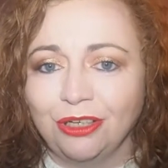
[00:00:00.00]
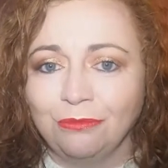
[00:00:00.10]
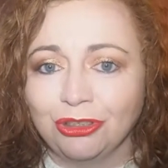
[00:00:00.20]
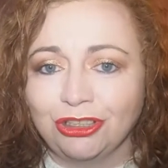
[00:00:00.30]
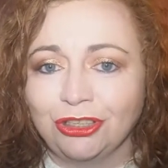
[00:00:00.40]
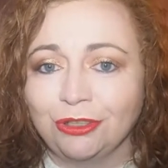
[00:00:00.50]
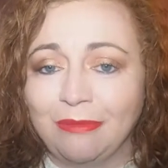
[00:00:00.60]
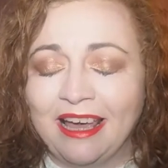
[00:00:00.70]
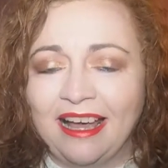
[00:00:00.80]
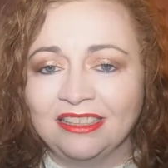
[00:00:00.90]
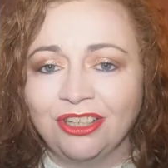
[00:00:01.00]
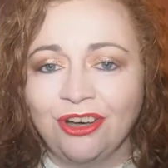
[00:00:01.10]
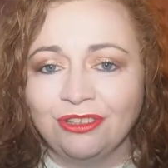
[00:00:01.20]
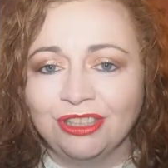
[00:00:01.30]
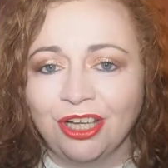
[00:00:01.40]
much to me. And
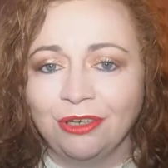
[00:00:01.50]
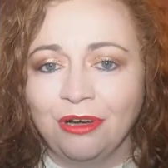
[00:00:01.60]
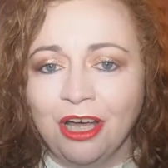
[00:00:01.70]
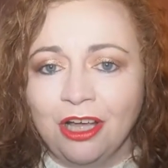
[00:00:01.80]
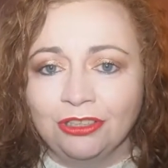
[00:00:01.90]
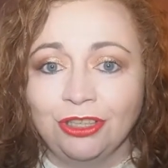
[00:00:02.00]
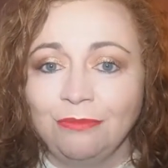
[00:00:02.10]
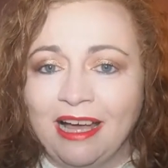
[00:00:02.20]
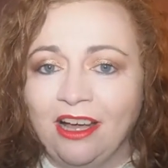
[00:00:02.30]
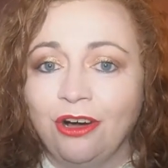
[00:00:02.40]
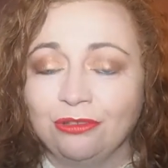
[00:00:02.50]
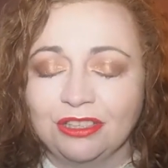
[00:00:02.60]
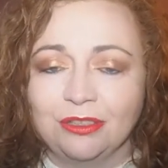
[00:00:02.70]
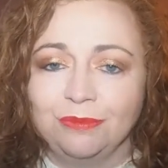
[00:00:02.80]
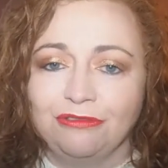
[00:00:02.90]
also to my older
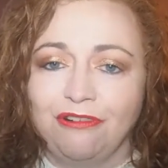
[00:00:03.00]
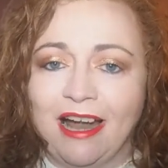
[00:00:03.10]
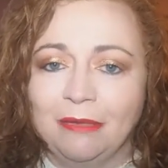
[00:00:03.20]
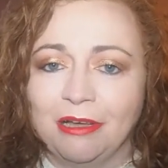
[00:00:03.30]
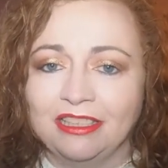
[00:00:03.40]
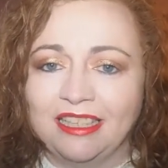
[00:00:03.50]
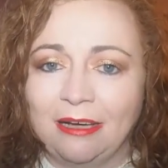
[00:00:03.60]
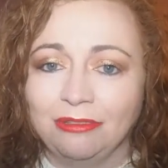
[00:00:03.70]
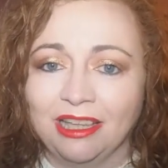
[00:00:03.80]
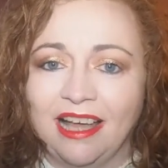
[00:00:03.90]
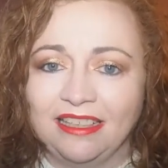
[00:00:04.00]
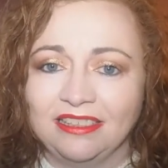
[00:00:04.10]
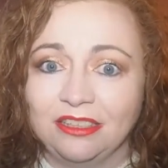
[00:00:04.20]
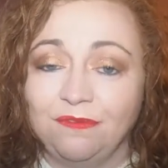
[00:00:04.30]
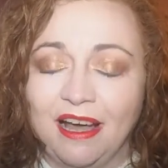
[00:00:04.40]
subscribers, I would
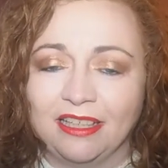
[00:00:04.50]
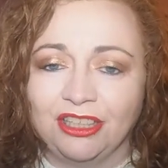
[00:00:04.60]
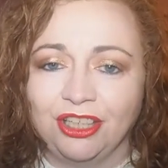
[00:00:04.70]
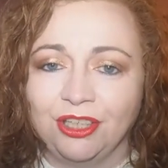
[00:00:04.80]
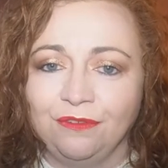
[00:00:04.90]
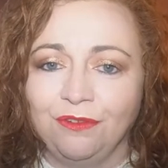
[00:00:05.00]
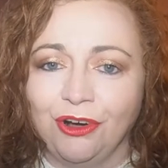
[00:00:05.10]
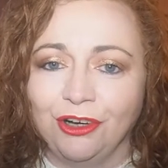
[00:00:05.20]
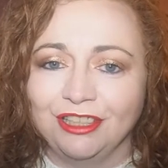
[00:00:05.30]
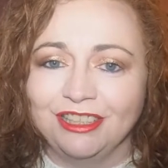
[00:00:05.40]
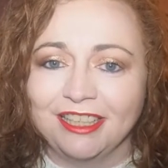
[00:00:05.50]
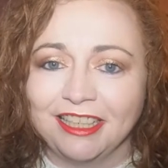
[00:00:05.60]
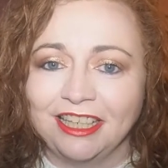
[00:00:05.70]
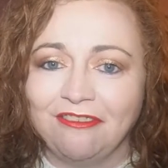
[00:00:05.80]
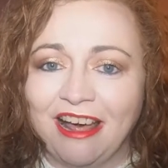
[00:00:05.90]
like to thank you for
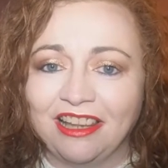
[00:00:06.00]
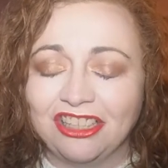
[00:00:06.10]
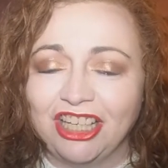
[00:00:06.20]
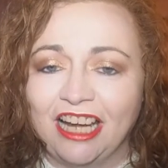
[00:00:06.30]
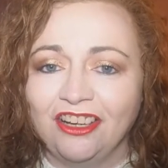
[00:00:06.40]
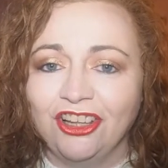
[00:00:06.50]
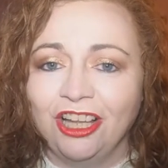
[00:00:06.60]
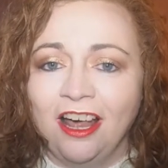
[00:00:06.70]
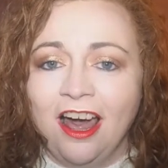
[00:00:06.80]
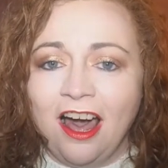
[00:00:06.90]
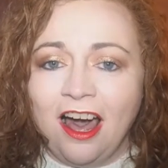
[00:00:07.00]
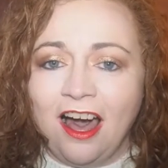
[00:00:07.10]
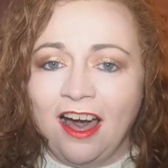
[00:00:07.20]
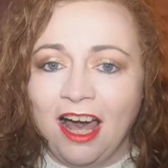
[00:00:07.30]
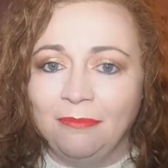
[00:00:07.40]
sticking around the channel.
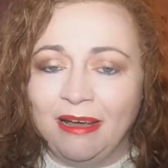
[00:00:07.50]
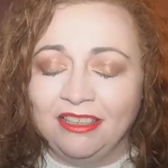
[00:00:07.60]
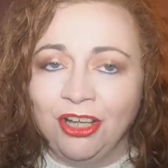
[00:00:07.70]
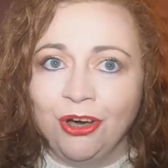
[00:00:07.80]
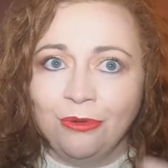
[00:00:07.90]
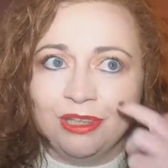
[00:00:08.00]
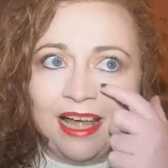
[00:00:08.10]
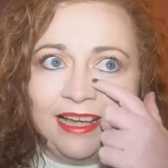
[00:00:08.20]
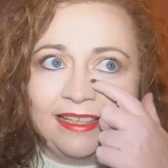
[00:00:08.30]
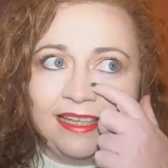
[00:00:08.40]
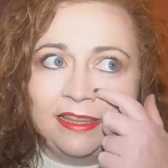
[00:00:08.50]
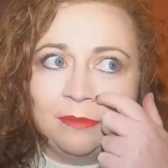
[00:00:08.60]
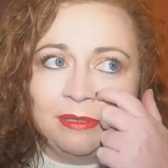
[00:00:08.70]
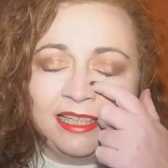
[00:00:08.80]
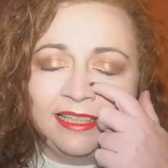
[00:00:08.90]
I know, like, in the
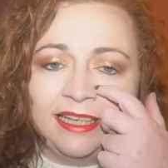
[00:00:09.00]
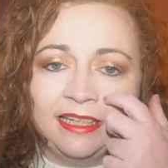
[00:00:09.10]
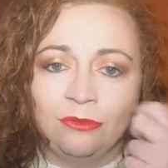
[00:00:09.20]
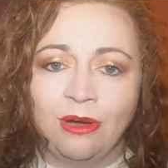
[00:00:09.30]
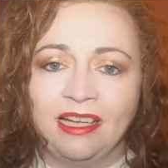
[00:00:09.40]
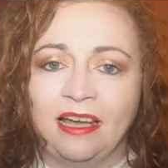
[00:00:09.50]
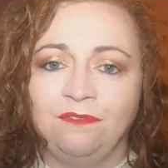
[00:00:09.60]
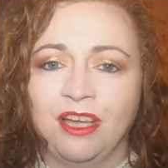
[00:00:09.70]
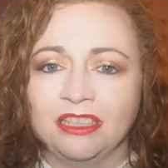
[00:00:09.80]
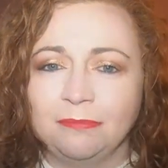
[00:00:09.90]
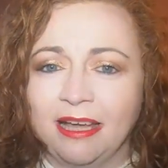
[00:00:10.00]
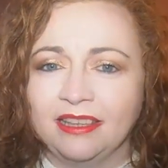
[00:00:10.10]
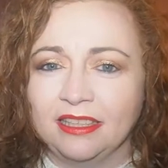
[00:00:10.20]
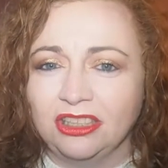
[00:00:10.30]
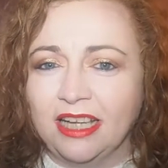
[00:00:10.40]
beginning when I first
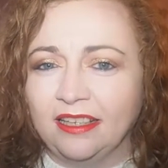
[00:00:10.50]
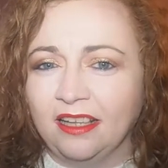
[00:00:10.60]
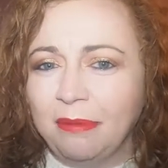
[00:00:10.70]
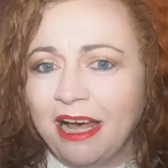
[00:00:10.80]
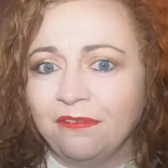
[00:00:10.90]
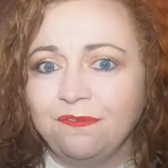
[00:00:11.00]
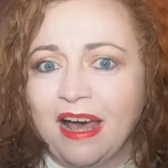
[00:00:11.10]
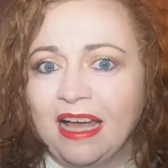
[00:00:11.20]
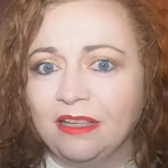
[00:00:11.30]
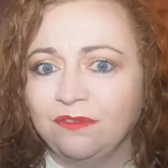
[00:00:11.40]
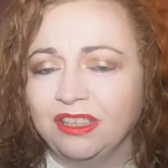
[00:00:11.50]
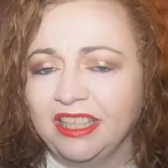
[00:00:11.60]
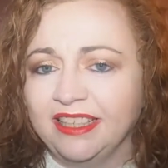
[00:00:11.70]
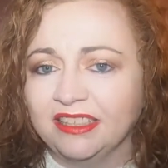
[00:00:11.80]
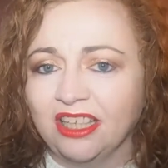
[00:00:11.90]
made this channel about 5
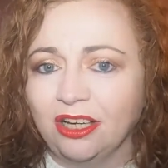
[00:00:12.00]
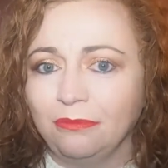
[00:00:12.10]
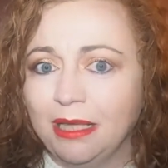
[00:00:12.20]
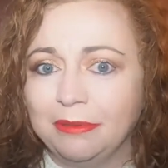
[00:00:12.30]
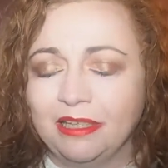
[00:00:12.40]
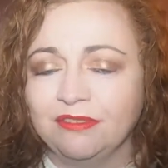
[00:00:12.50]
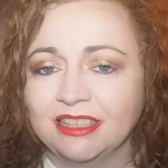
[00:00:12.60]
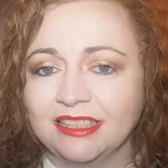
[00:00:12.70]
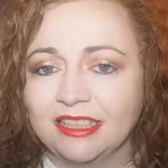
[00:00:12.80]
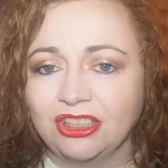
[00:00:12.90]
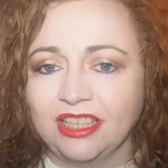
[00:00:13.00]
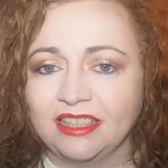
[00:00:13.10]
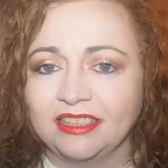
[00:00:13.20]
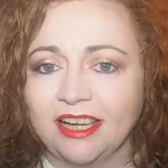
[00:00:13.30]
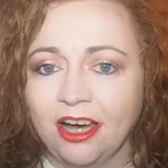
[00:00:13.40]
years ago, maybe even 6
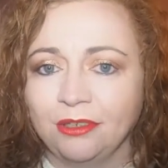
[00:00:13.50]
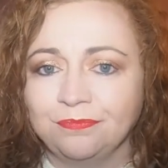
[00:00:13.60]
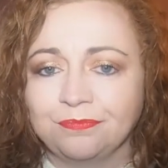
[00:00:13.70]
years ago,